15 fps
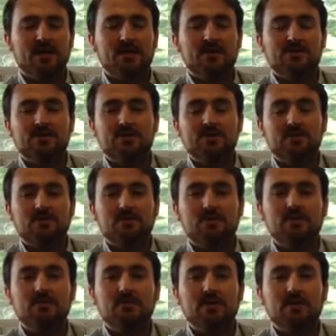There's just a
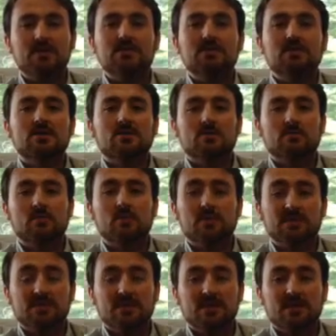few things that are
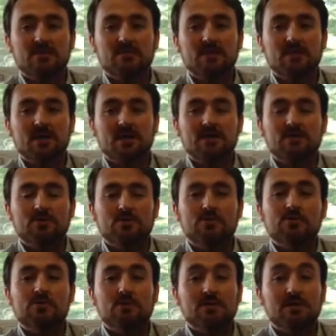important to keep in mind in
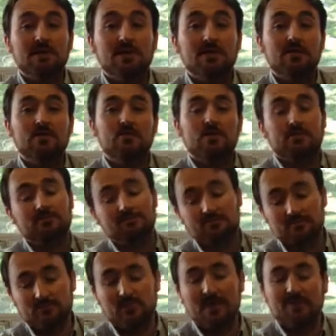order to lead, or
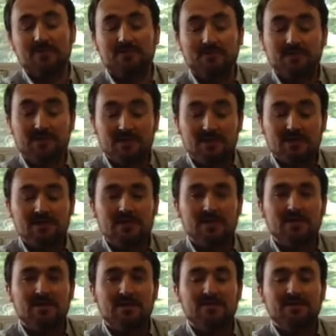rather
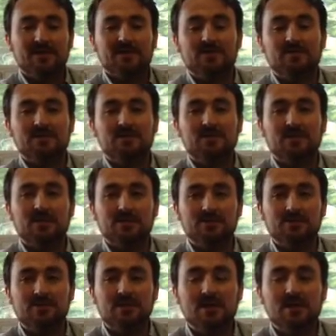facilitate, an effective
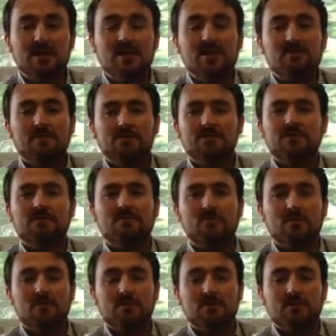discussion. First and
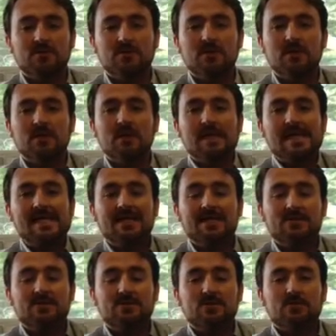foremost
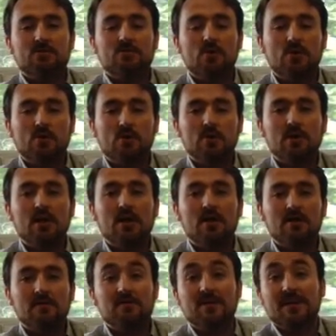is the role
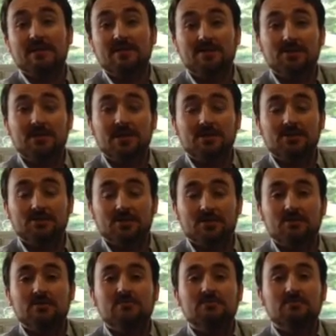of a
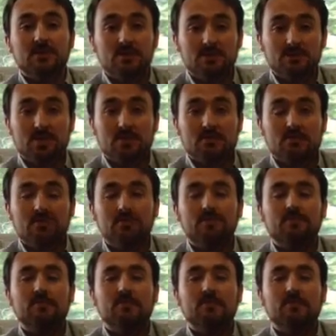discussion in general.